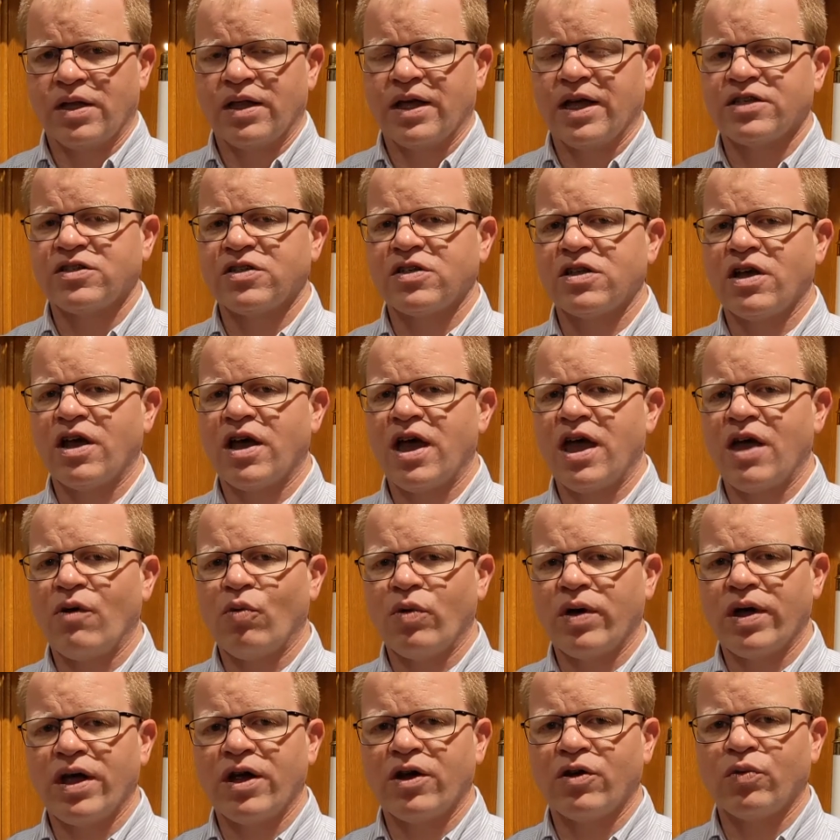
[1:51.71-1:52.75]
That's not
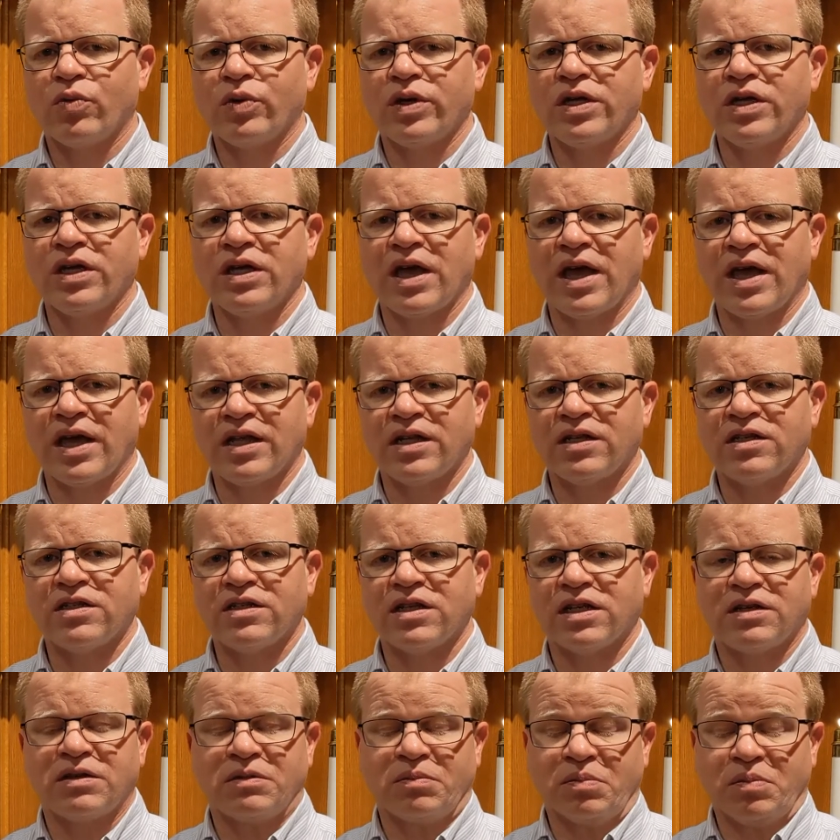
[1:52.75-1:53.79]
where we
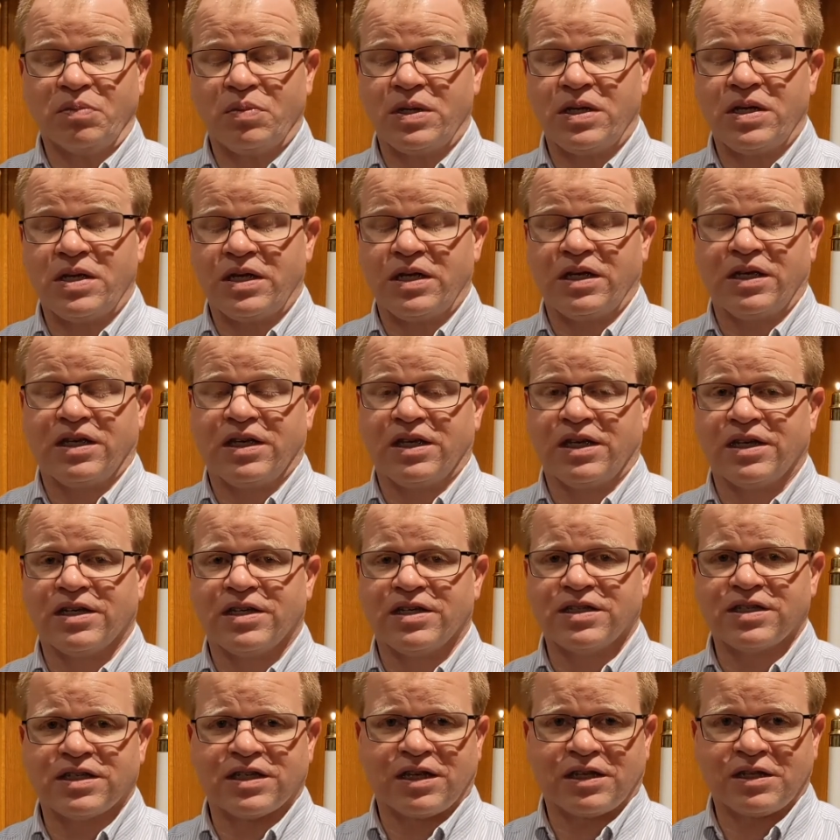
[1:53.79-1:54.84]
end being
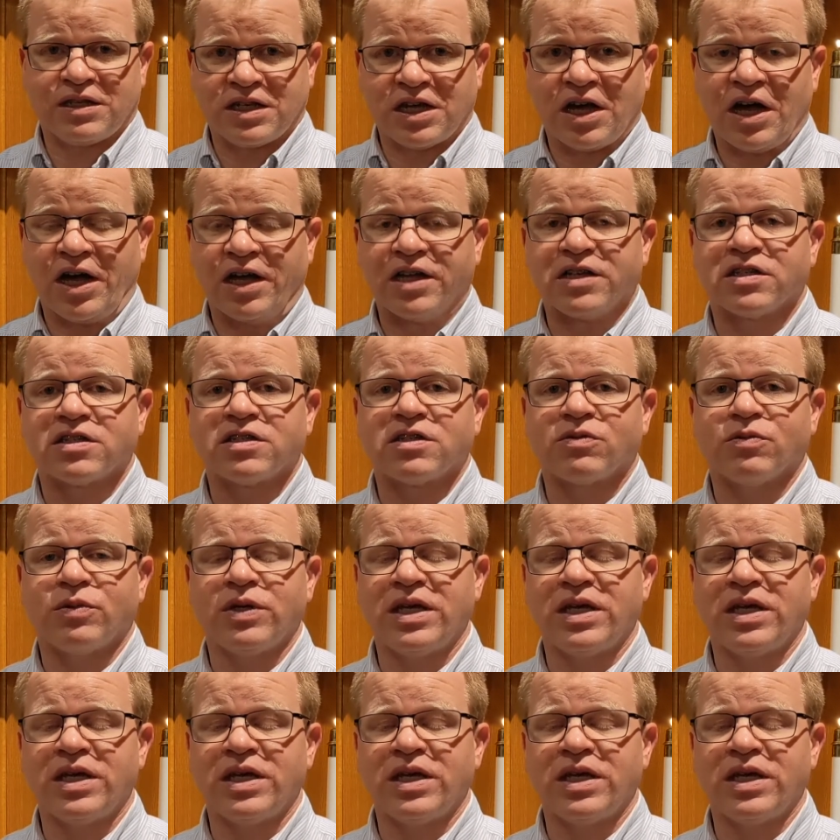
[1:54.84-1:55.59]
is dust.